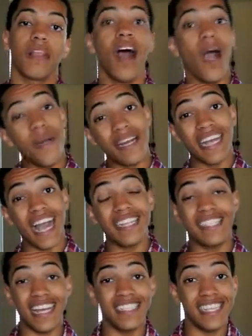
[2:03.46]
Alright
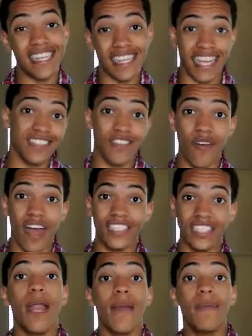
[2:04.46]
guys, that's it. Thanks for
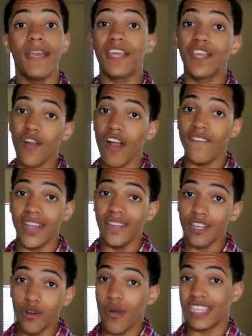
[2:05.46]
watching. Pick your
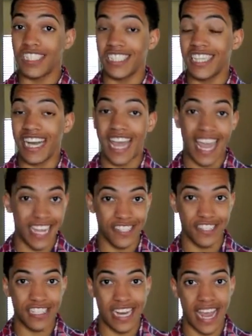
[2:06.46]
favorite question that I
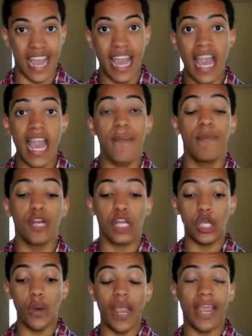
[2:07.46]
answered today and put
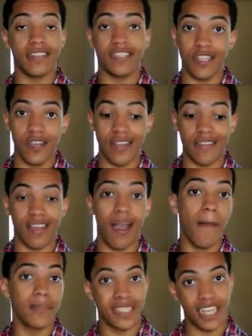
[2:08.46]
your answer in the
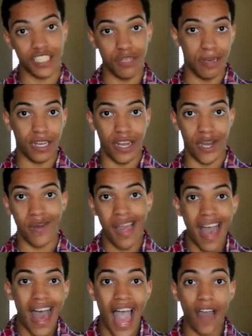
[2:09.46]
comment section below.
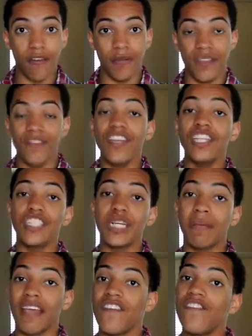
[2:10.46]
I will be
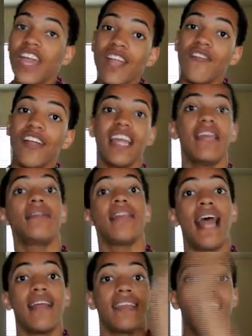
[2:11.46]
featuring my favorite in,
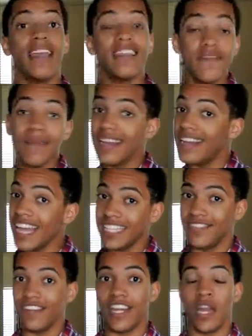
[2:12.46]
at the end of my
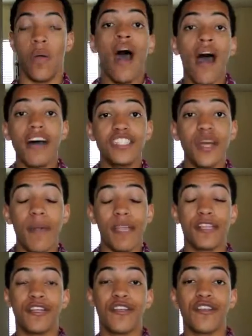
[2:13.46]
next video. Also, make
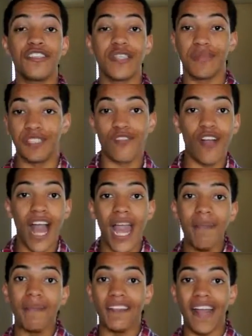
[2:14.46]
sure you
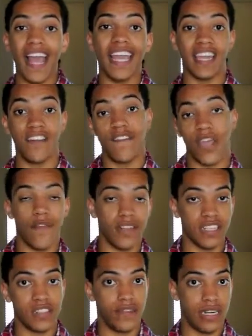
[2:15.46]
subscribe, like, and favorite
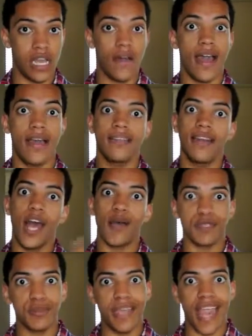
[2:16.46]
this video as it
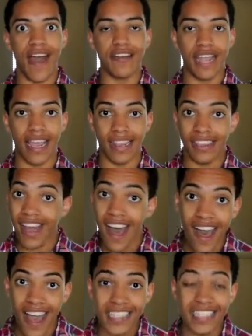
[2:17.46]
helps me out a
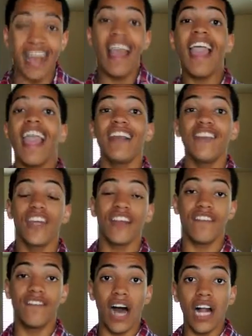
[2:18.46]
lot. And you
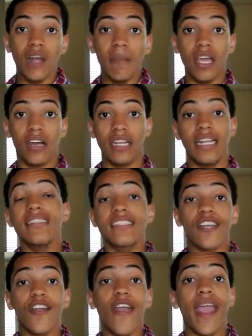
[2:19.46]
can follow me on
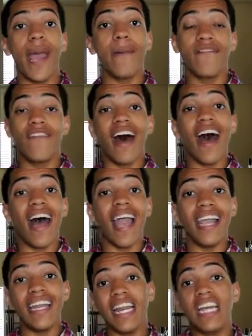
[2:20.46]
Instagram,
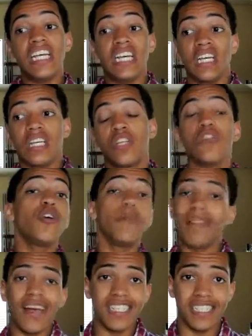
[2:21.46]
Vine, Google
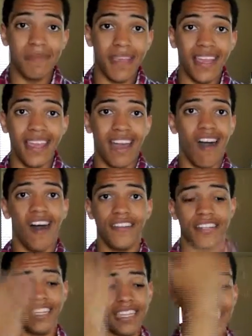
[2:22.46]
Plus me.
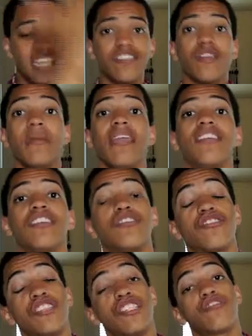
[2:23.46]
All the links will be in
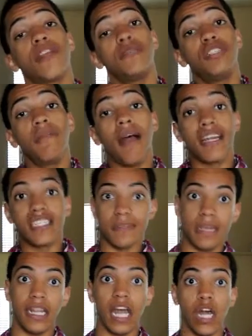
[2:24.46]
the description box
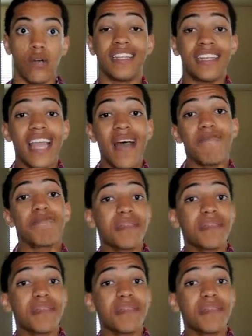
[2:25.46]
below. Yep.